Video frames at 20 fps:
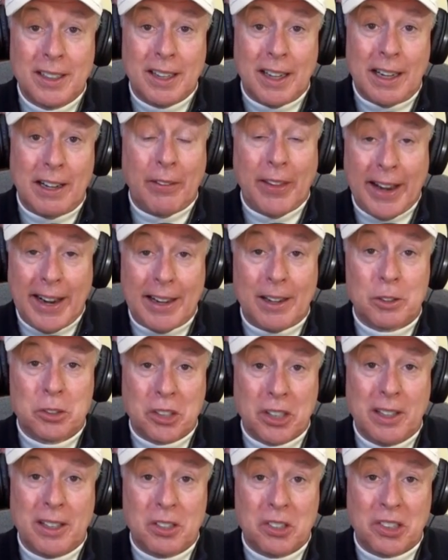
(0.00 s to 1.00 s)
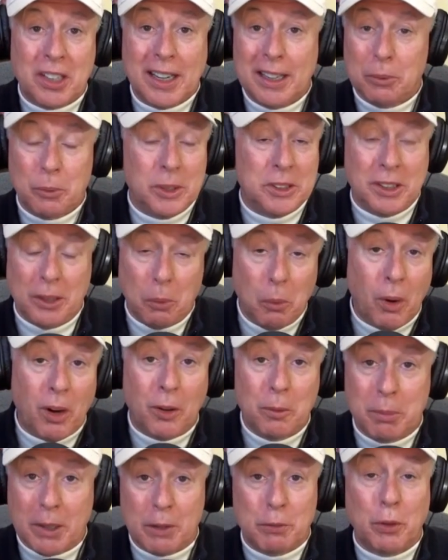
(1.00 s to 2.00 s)
the House and the Senate, which it
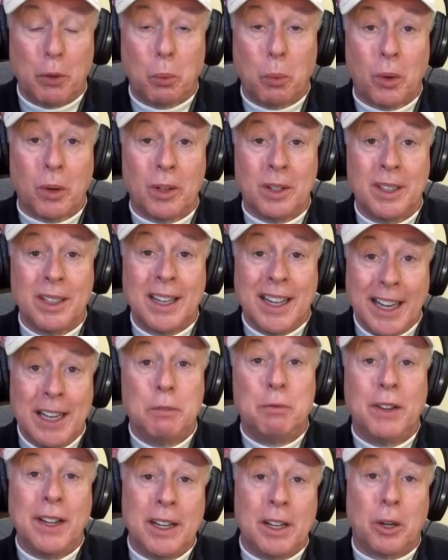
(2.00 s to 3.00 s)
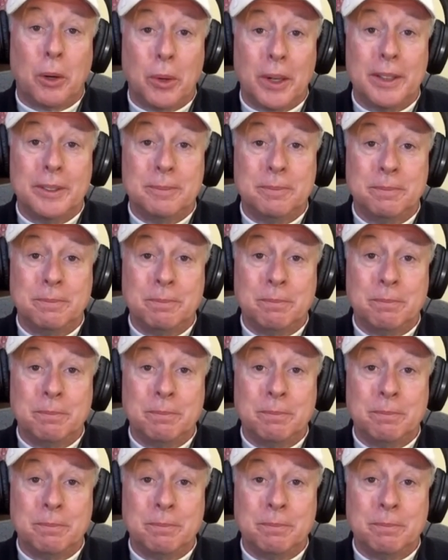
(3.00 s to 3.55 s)
won't, but if it were, he'd veto it.